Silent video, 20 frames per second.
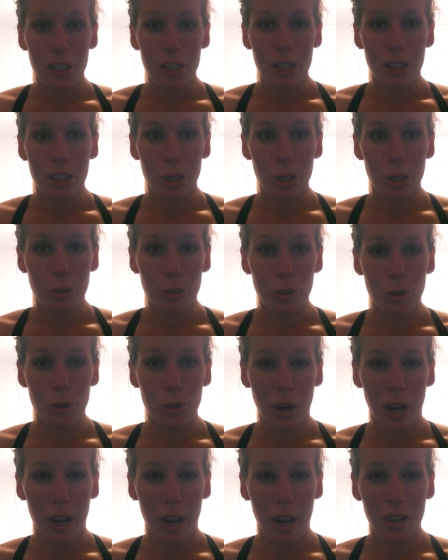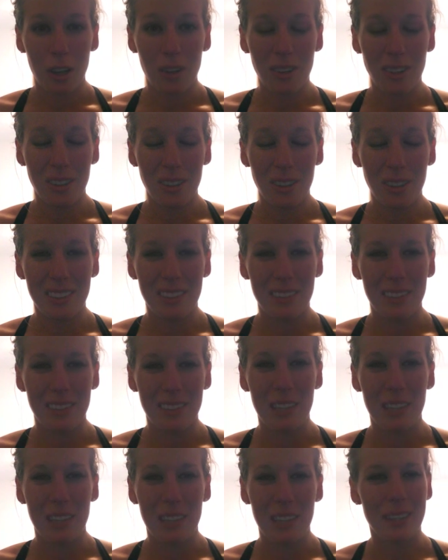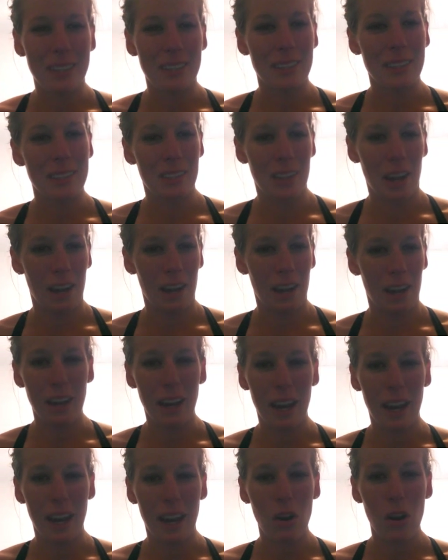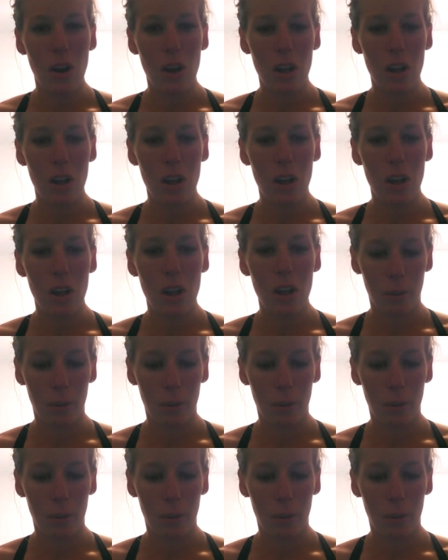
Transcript: to triangle to extended angle.